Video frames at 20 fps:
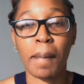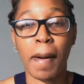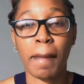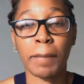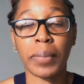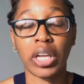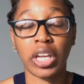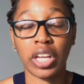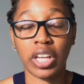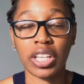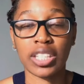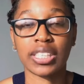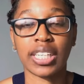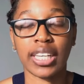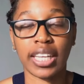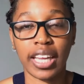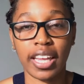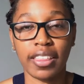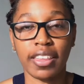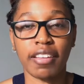because
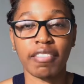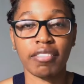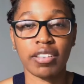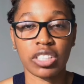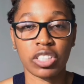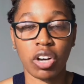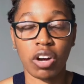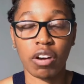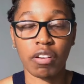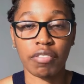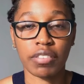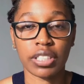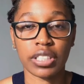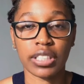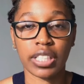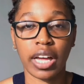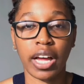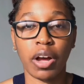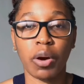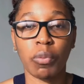again, the visa
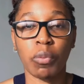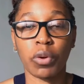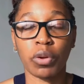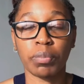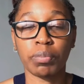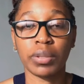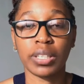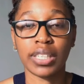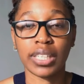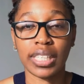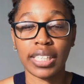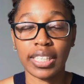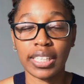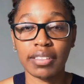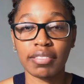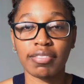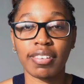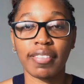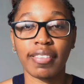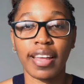officer will
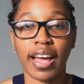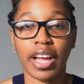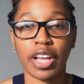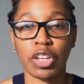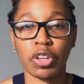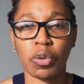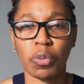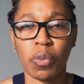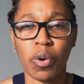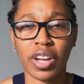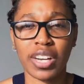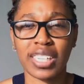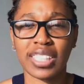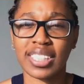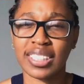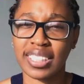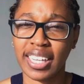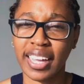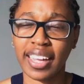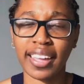believe that you want to
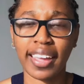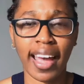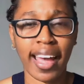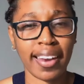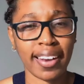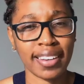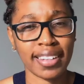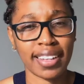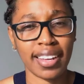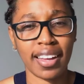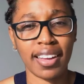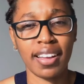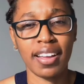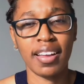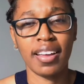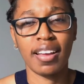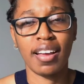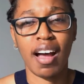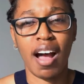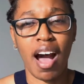stay in Canada
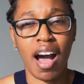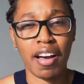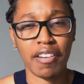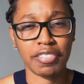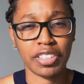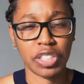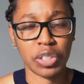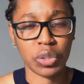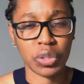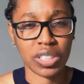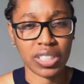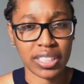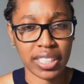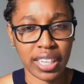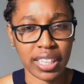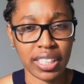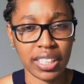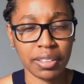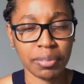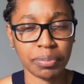after you
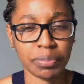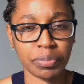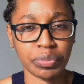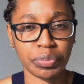study,